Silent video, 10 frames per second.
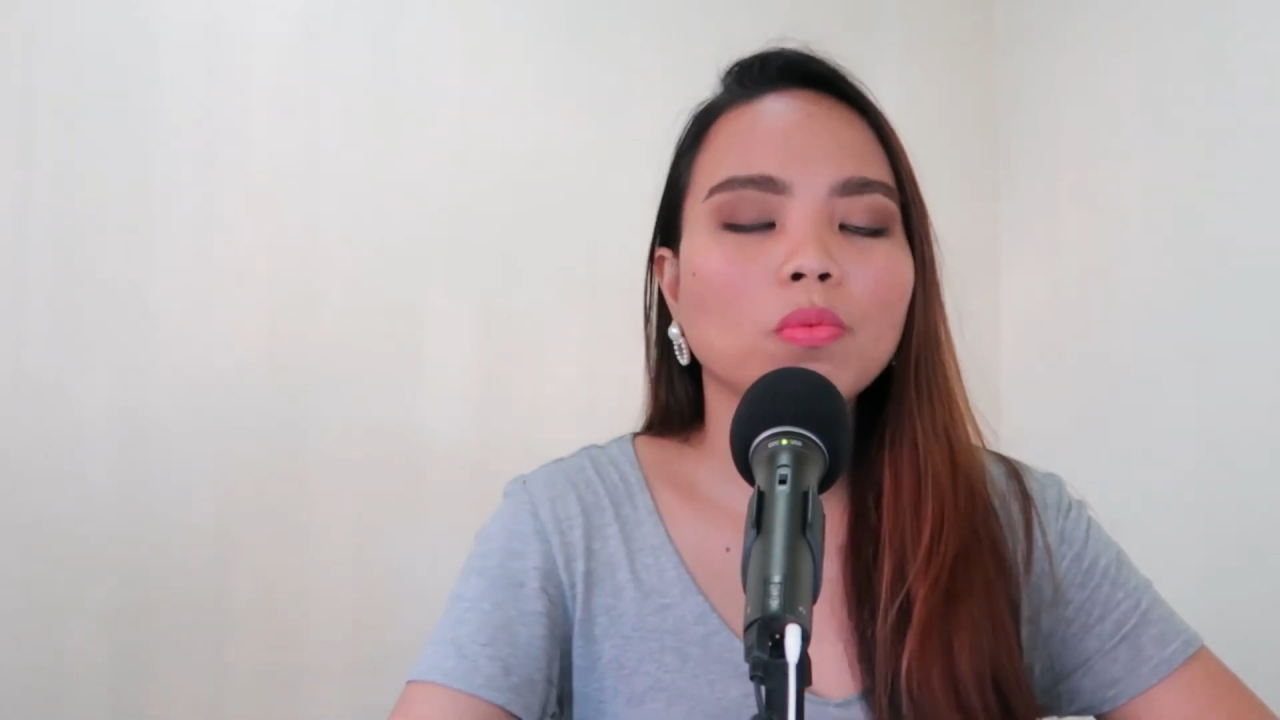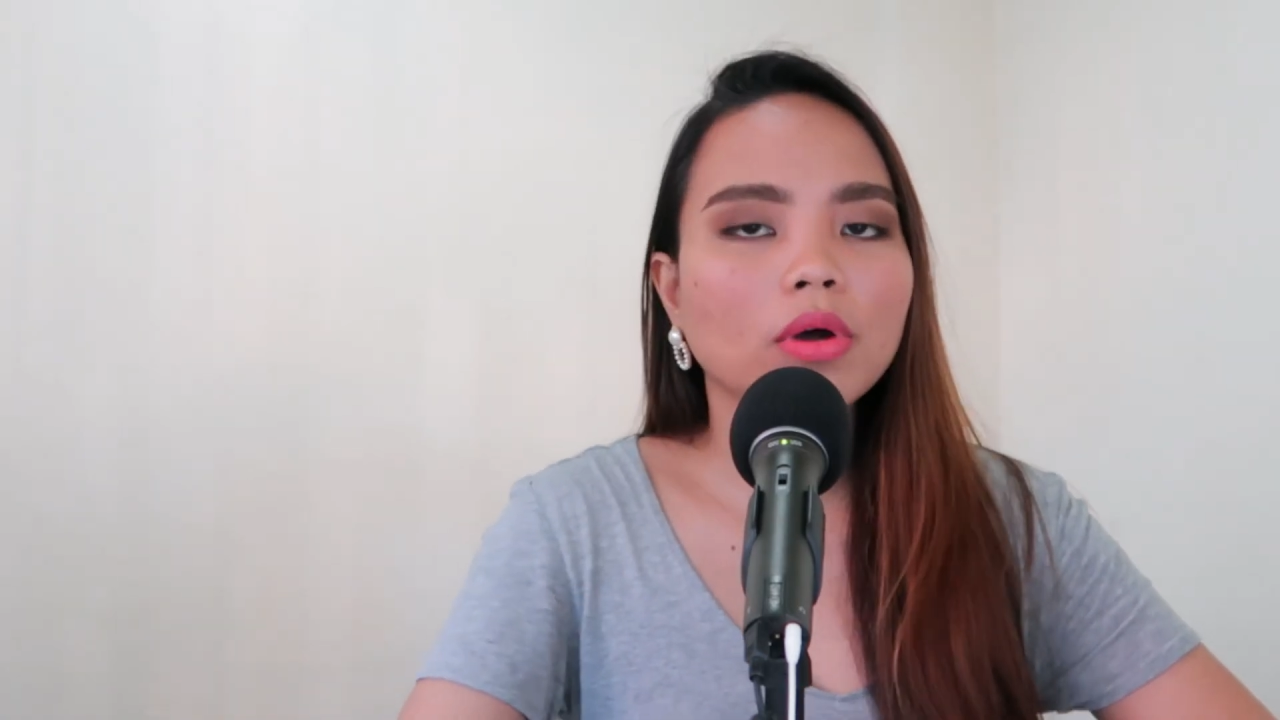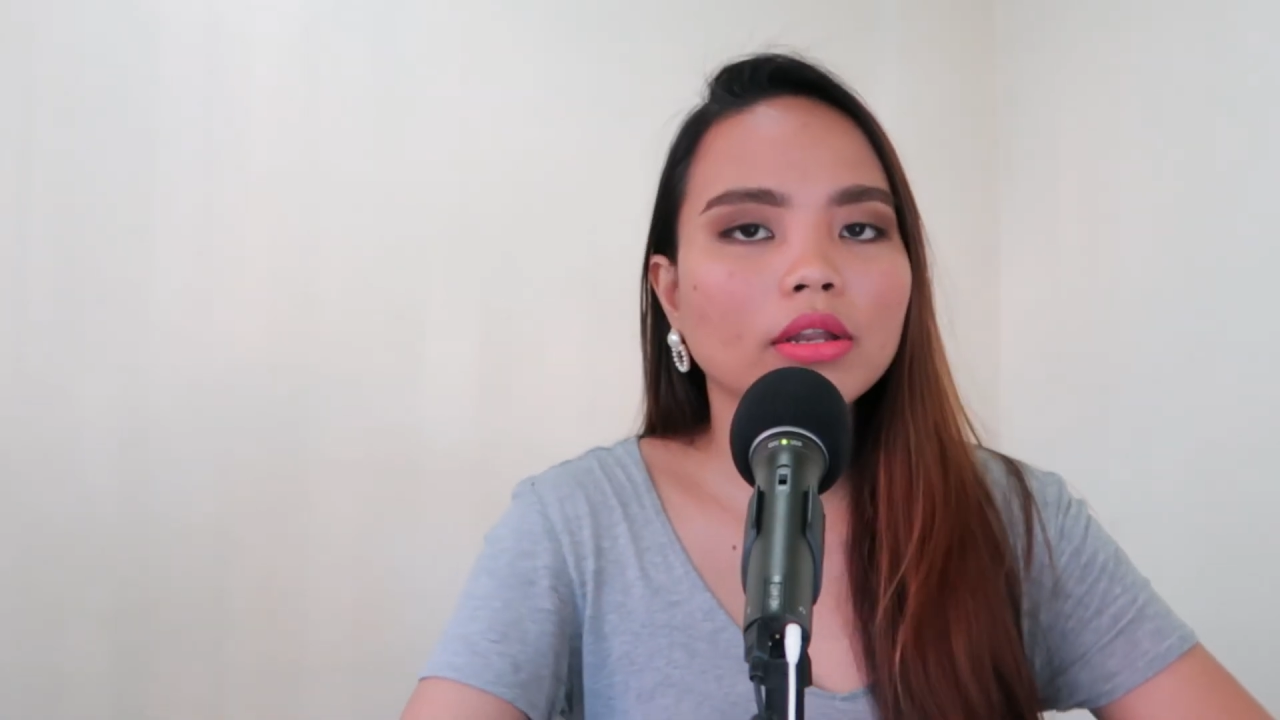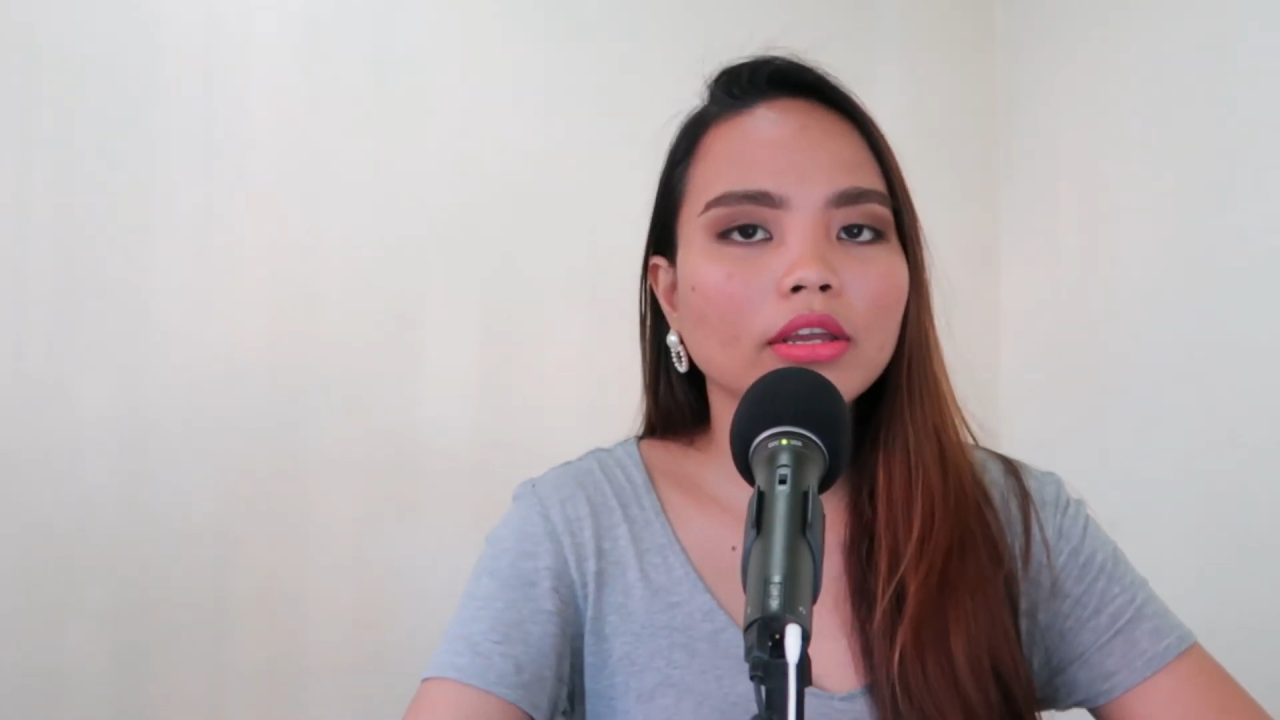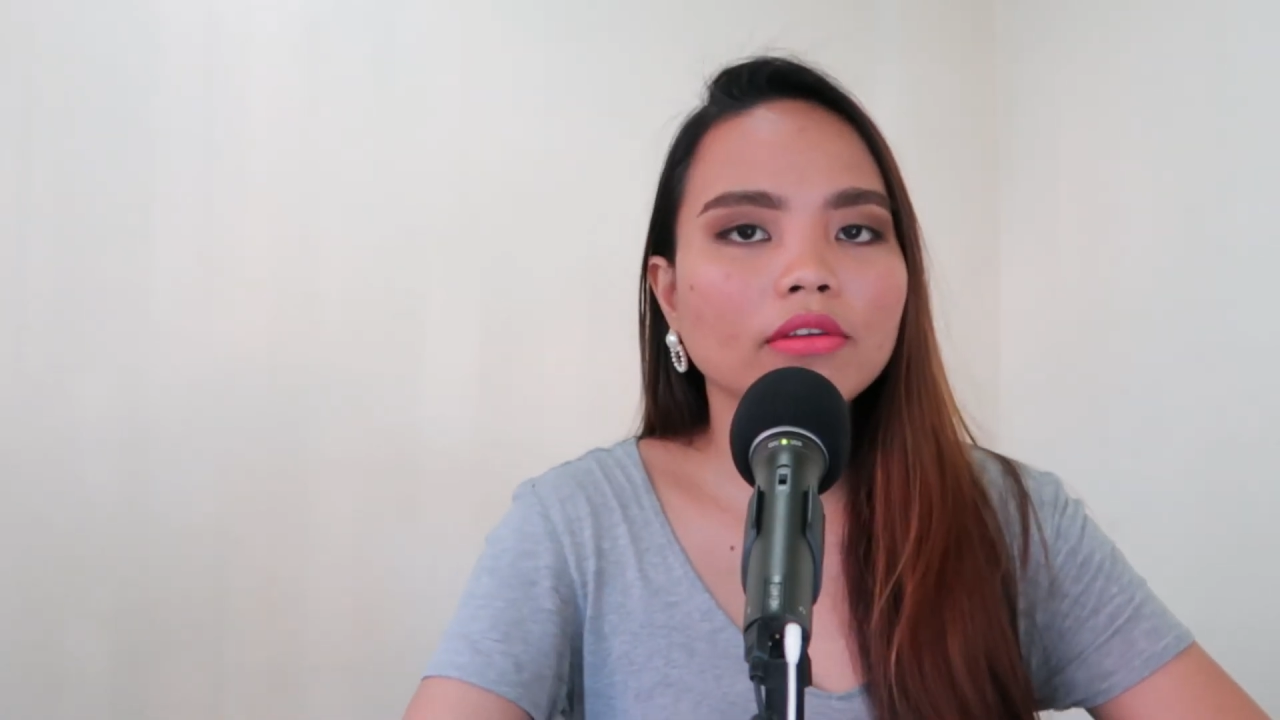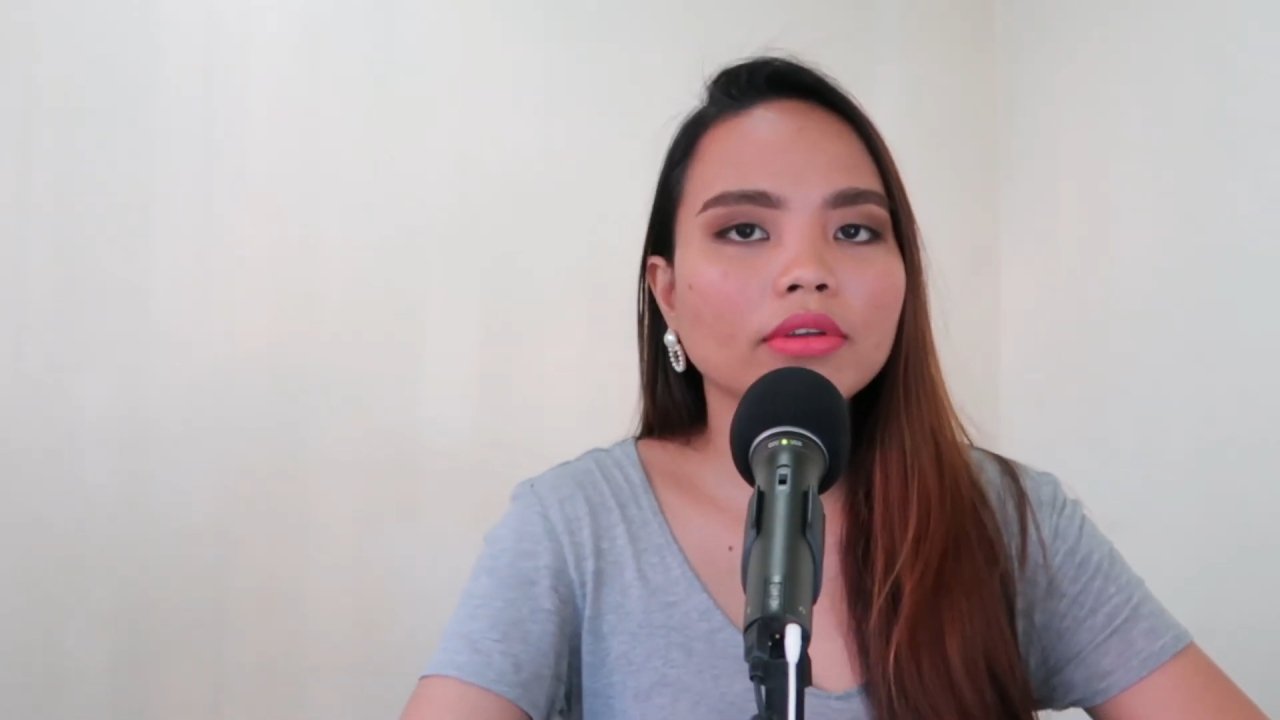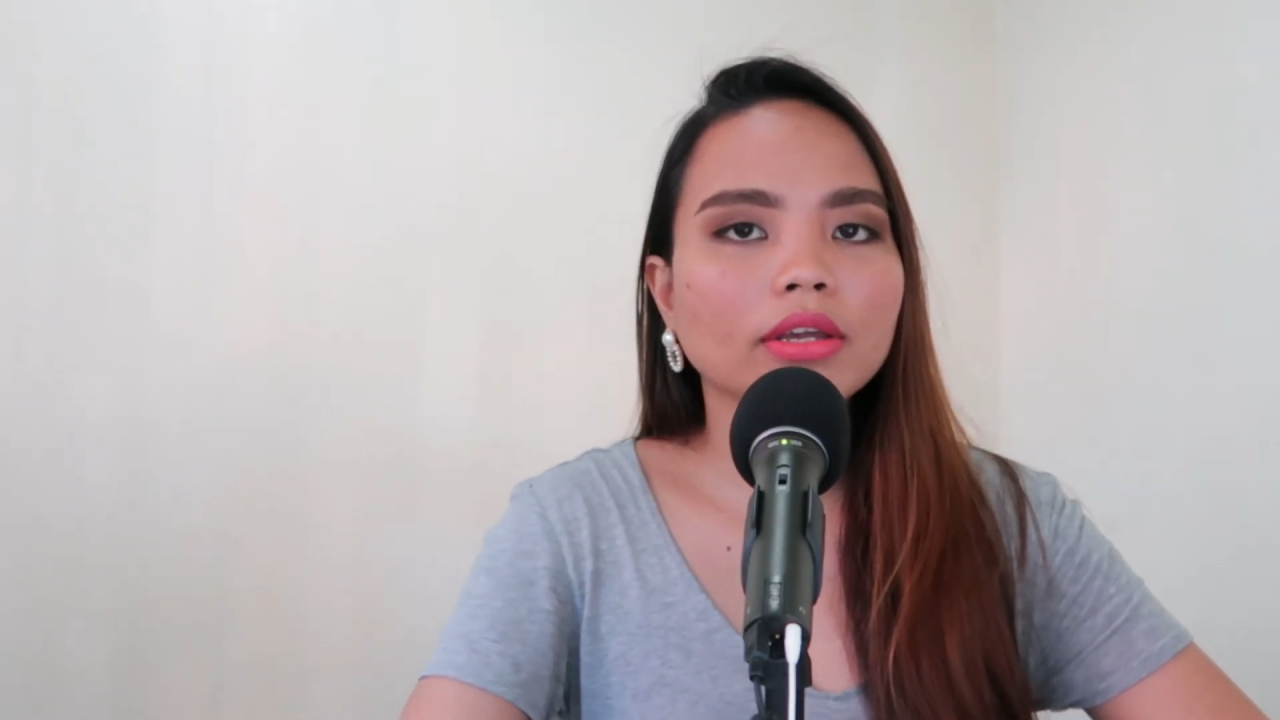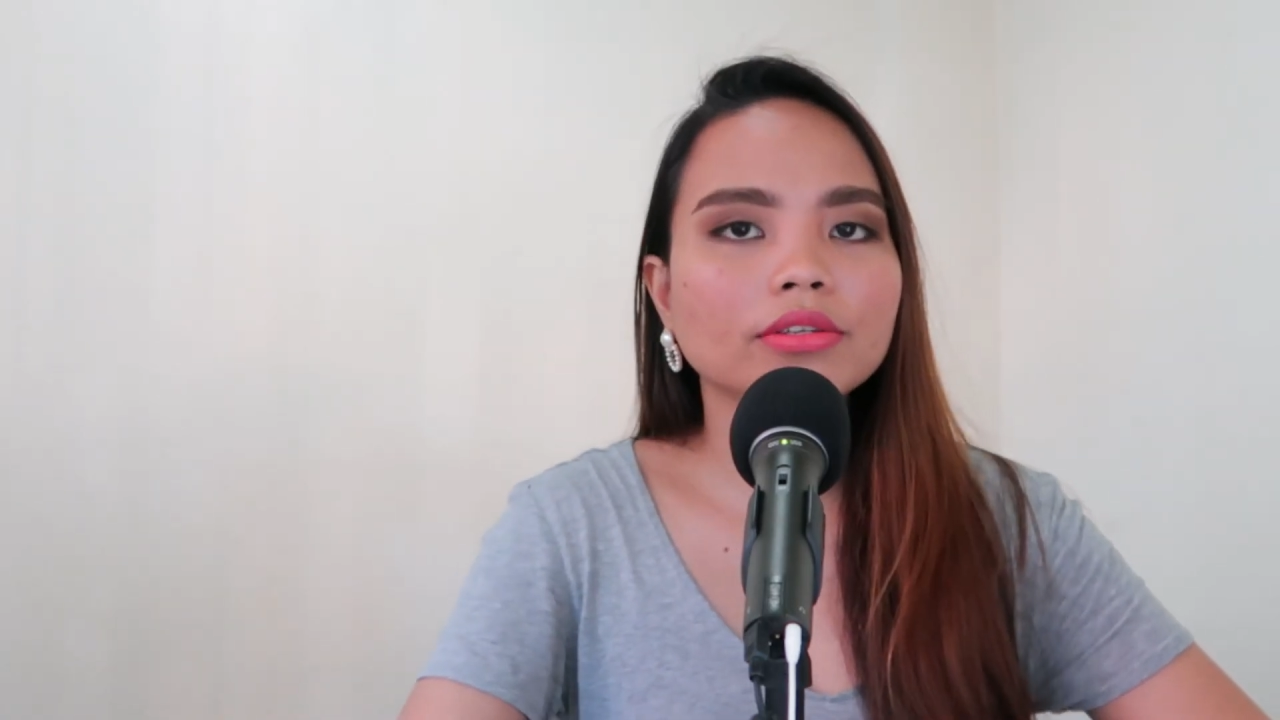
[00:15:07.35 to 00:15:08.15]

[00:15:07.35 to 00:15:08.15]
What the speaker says: what if the